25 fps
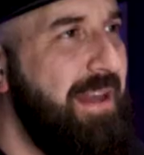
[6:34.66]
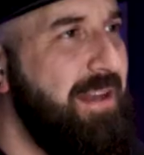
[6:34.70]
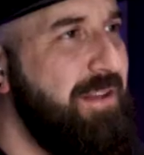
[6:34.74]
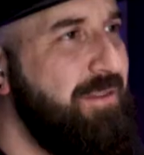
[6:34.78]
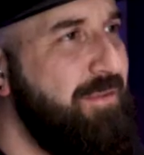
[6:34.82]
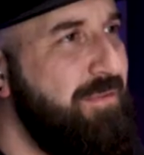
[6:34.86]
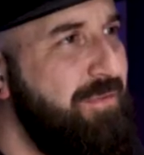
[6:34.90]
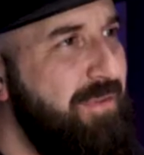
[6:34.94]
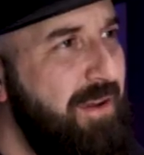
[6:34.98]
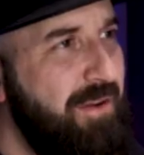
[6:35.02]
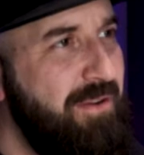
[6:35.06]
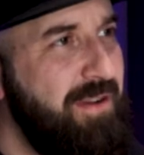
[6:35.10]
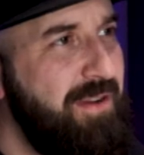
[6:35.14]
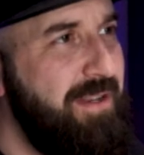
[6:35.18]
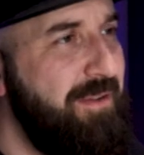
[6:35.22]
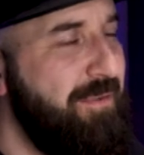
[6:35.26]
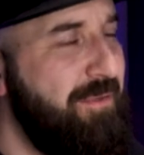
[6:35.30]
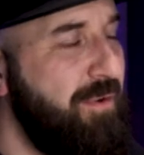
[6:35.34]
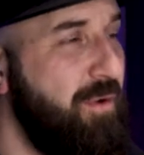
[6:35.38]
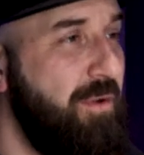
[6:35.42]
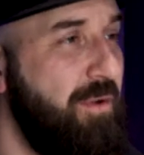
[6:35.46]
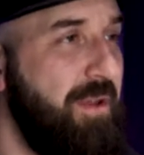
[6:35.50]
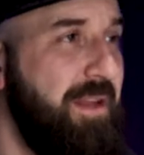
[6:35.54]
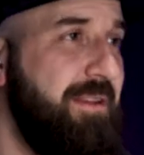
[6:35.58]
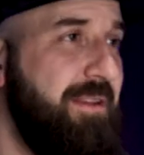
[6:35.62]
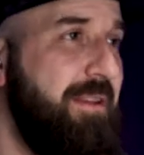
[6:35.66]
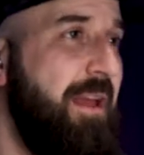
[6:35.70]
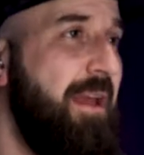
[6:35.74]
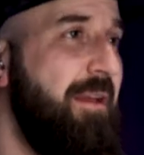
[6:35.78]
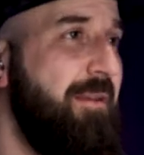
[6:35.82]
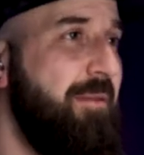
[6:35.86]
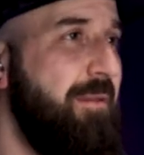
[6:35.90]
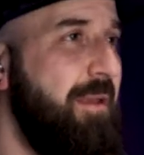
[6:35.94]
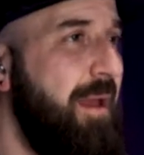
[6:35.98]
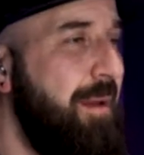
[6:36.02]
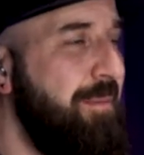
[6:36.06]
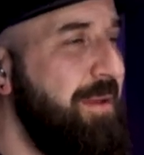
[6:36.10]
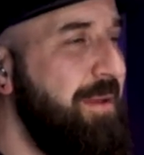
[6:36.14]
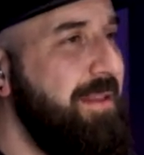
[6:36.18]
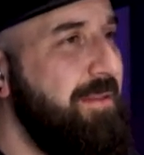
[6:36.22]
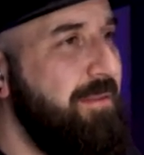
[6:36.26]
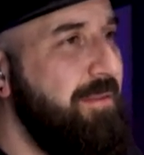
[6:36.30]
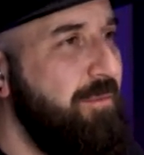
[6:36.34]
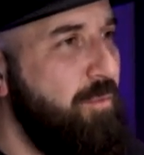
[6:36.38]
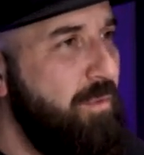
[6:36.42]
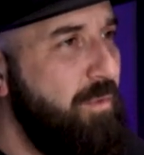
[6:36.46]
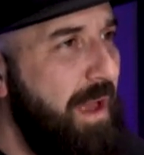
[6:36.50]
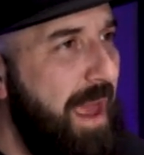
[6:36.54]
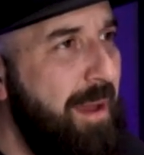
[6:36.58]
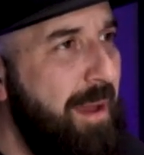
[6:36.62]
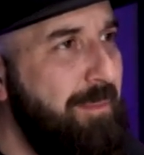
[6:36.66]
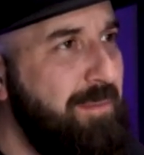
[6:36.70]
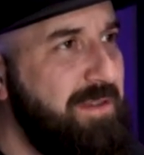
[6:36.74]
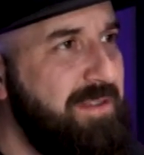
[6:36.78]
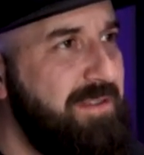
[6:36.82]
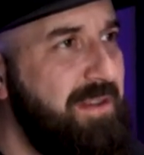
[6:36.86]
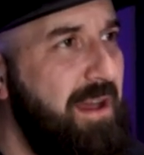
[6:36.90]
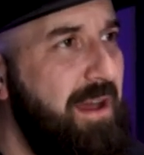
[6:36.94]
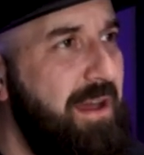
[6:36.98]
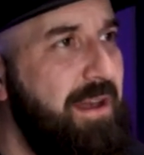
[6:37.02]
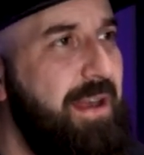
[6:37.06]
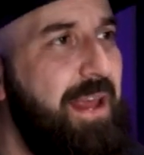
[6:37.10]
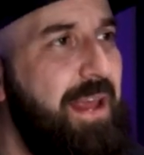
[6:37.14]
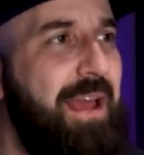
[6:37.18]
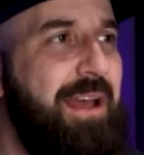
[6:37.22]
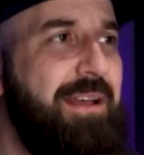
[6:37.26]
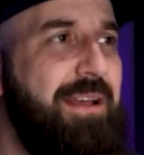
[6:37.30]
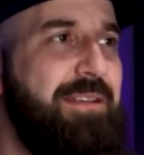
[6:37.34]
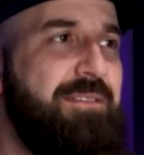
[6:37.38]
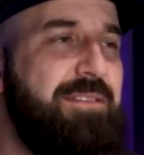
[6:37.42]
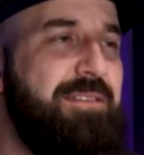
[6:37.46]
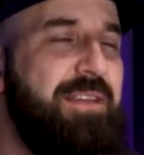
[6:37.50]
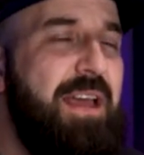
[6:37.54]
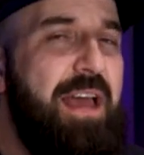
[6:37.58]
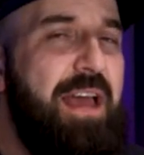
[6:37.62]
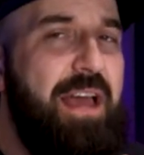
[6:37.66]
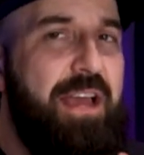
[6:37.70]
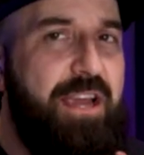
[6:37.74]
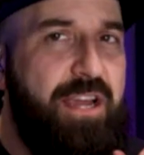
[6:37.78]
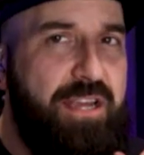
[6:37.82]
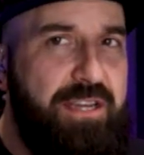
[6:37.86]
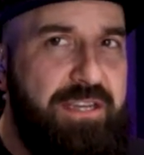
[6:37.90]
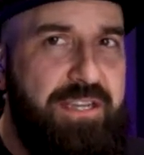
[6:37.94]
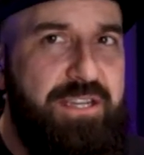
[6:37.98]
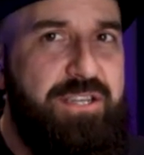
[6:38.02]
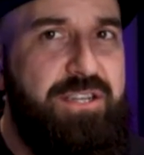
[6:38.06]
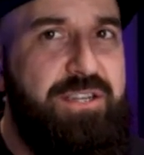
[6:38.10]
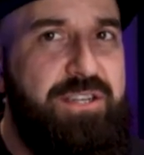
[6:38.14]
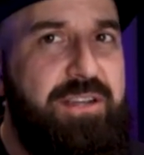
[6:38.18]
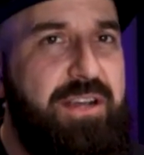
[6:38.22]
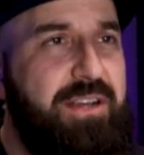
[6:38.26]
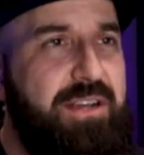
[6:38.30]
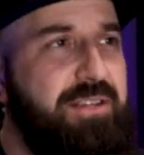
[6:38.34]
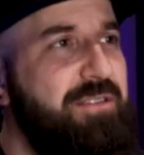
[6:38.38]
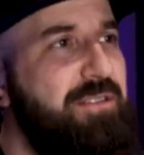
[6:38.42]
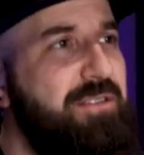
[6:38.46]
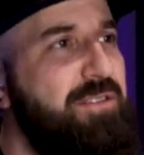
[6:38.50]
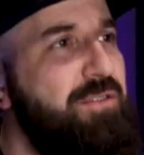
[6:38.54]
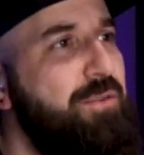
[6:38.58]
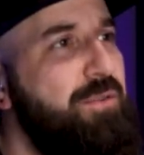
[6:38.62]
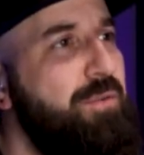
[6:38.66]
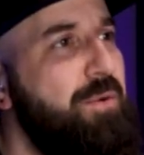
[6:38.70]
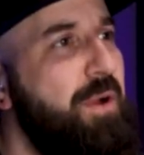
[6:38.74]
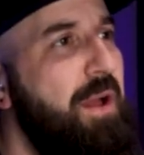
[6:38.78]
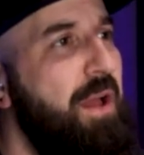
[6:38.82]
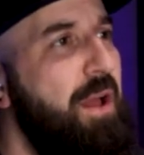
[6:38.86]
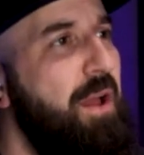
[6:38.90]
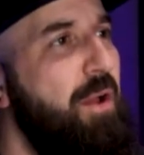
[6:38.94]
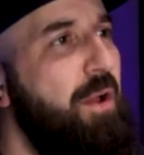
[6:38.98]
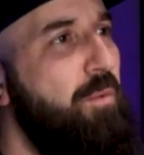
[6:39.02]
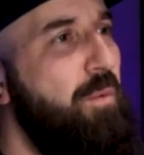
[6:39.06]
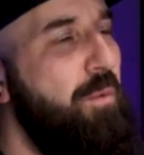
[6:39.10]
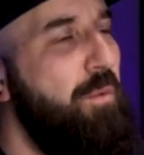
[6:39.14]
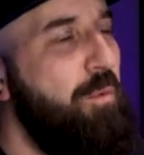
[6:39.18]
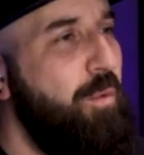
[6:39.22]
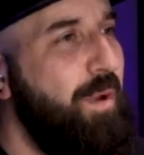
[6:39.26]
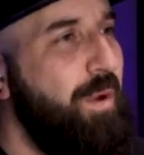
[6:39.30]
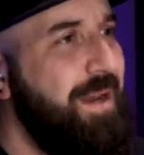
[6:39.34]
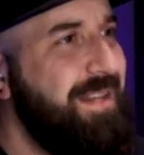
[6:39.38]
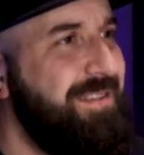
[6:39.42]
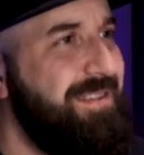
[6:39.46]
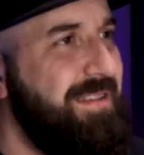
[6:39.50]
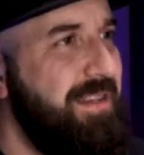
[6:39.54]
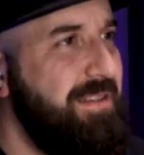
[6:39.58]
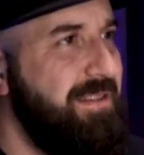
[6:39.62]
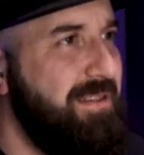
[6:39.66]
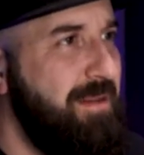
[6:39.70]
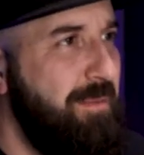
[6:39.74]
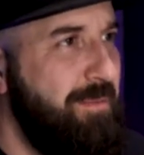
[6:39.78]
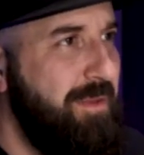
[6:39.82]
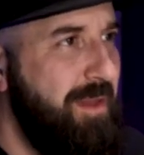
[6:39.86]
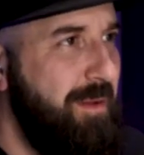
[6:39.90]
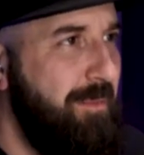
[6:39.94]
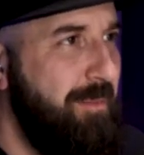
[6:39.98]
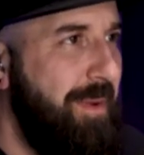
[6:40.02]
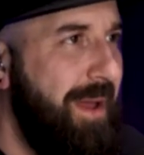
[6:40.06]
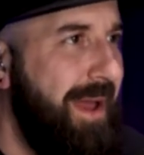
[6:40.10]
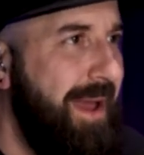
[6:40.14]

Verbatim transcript: and it's very difficult. I mean, Amazon has conditioned us to when we want to send something